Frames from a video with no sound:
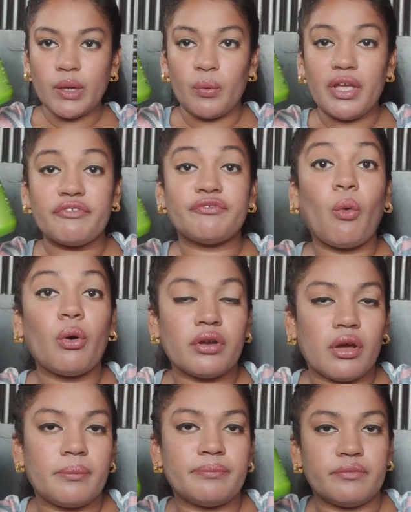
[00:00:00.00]
we have four
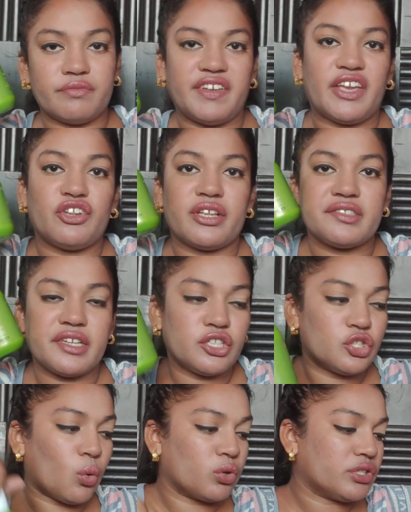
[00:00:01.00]
variants
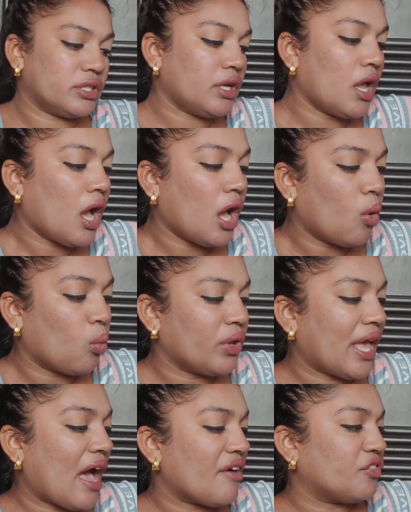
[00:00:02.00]
in total
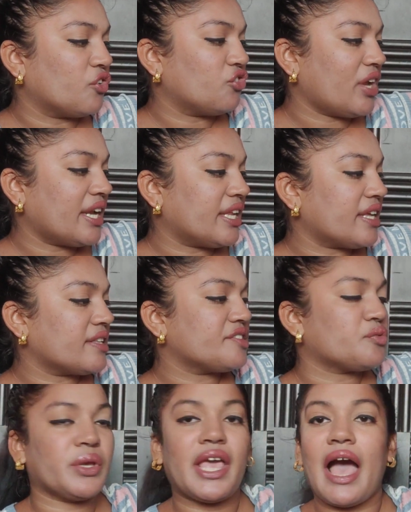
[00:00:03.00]
we have the
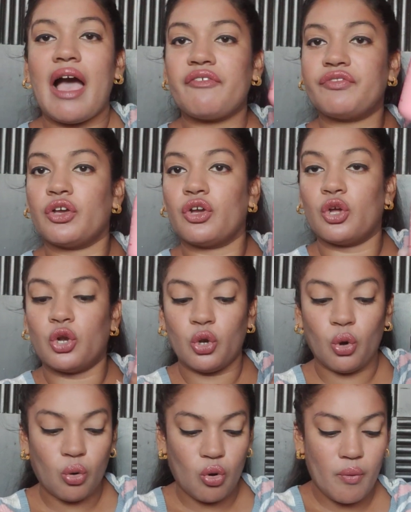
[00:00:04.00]
radiance we have the
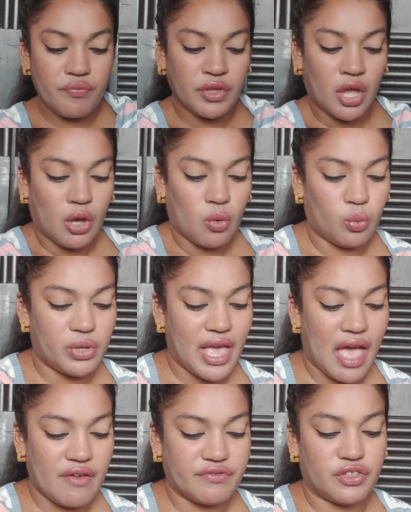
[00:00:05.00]
glow we
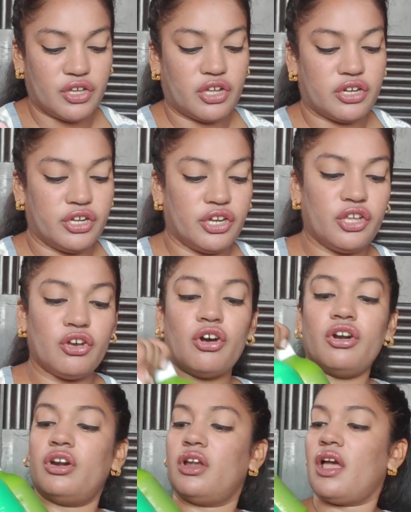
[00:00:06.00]
have the
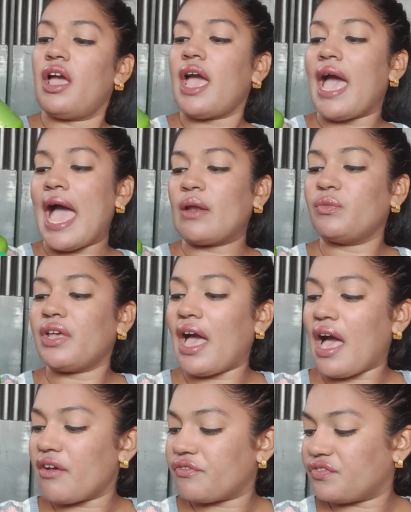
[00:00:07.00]
clear and we
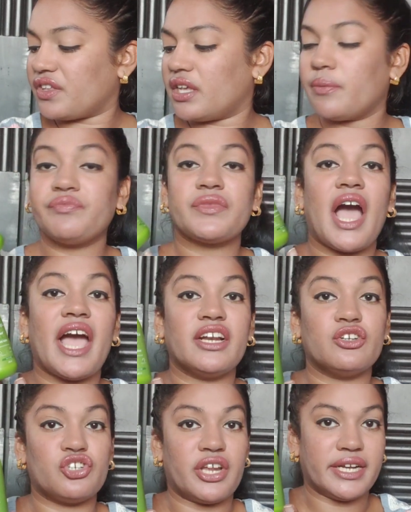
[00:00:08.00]
have the
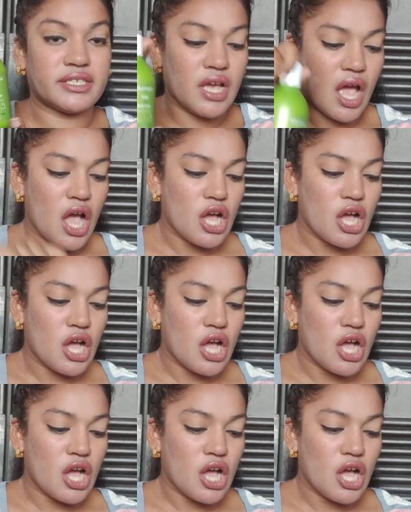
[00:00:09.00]
hydrate